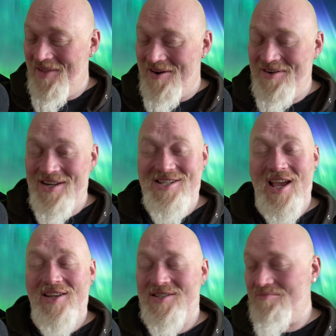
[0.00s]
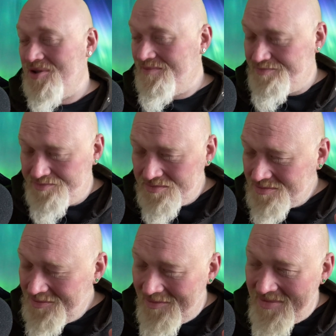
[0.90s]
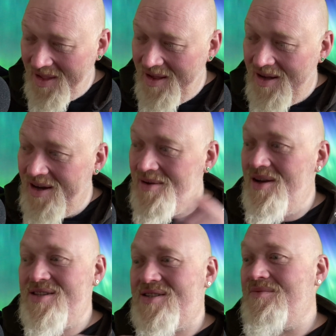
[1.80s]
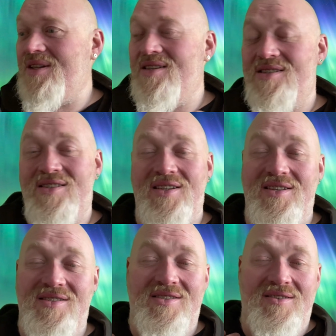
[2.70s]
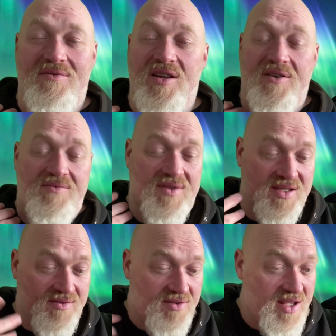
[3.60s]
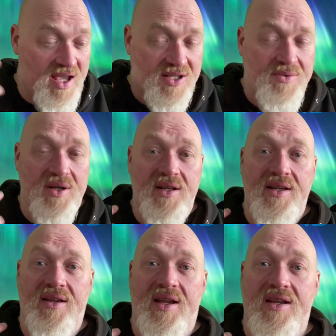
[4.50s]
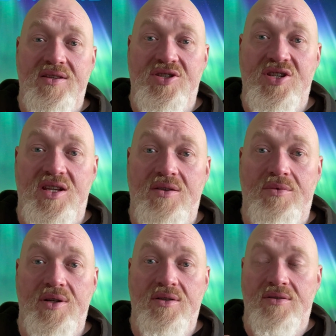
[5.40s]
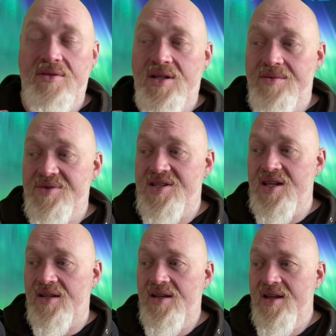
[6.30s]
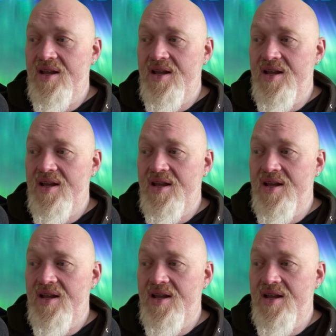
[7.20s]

that really challenging, but uh, her stimming is is you know this hair twirling and she will um, sing